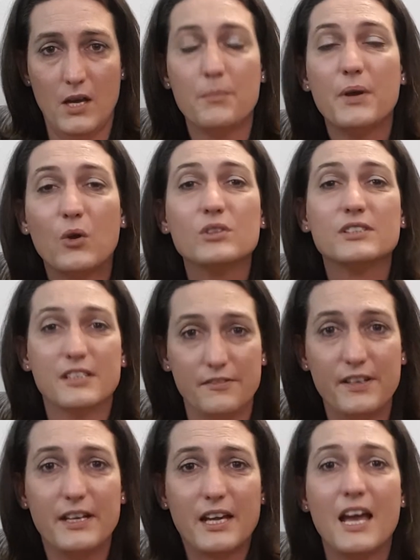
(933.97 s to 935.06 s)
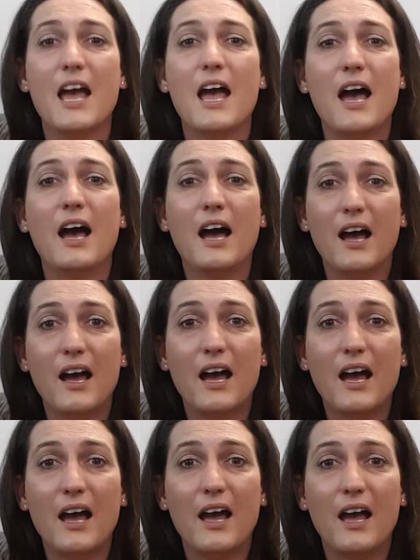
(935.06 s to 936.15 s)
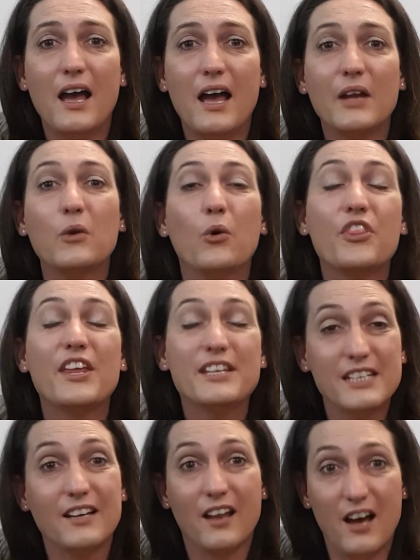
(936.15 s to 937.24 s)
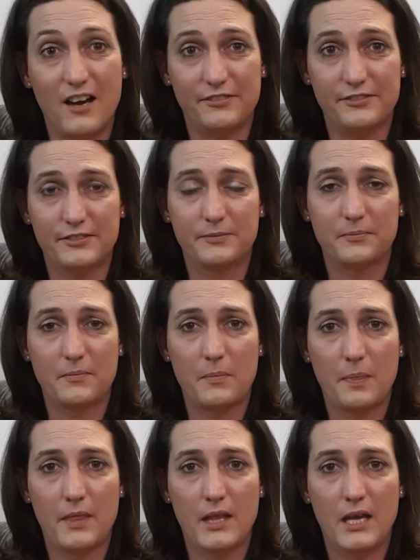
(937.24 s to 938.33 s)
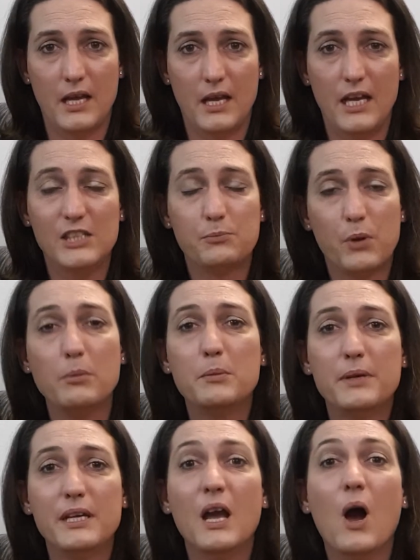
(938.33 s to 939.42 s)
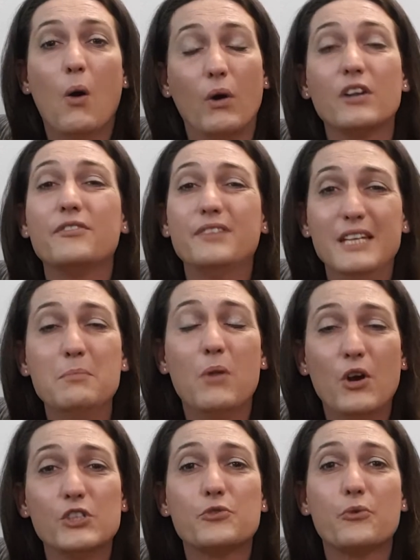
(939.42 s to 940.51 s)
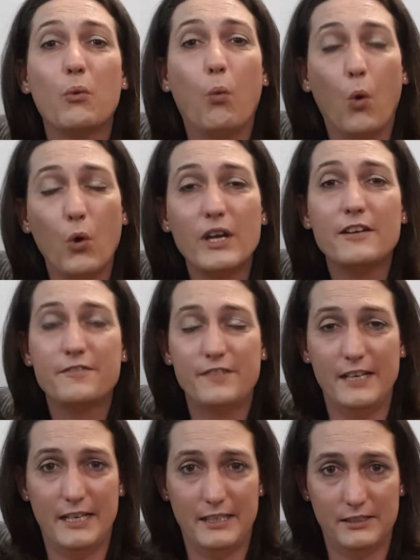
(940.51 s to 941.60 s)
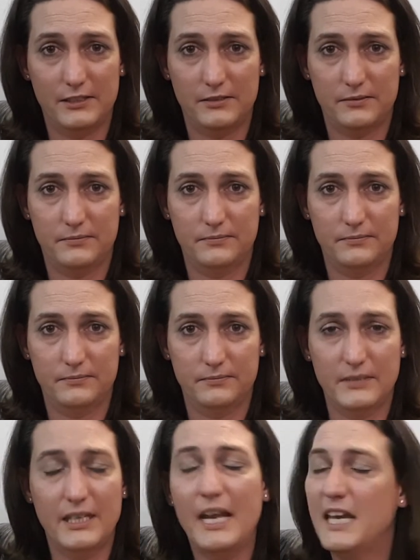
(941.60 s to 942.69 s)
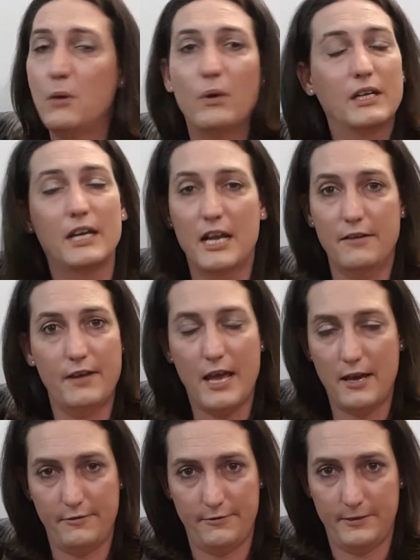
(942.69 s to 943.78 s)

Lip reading: Because living an authentic life is probably one of the most rewarding feelings that anyone can ever have.